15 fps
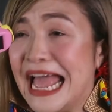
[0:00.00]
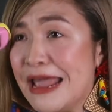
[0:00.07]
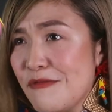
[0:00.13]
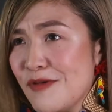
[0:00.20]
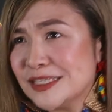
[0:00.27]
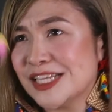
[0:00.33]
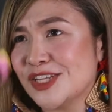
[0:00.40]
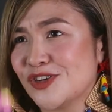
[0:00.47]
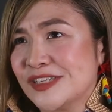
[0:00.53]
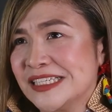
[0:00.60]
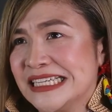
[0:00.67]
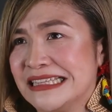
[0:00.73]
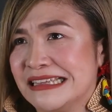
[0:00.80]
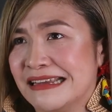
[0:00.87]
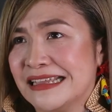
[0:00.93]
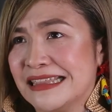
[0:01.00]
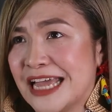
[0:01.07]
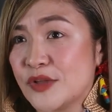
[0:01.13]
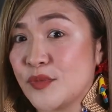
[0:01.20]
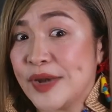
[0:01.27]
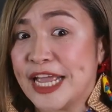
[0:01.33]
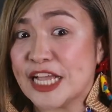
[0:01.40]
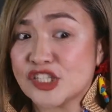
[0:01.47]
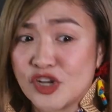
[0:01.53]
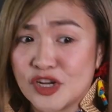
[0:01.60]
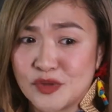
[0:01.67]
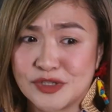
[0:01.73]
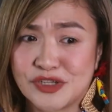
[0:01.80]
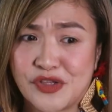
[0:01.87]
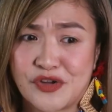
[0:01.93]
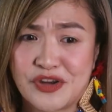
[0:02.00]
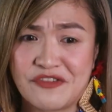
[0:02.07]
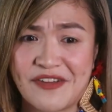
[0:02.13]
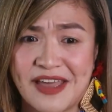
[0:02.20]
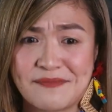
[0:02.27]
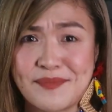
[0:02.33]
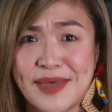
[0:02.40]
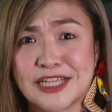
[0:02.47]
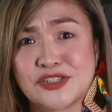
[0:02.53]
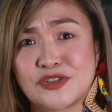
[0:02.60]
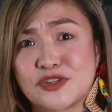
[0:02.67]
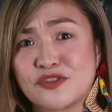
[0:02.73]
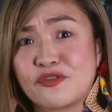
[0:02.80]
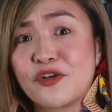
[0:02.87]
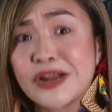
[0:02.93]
I wasn't considering that when I saw it was 35 pesos.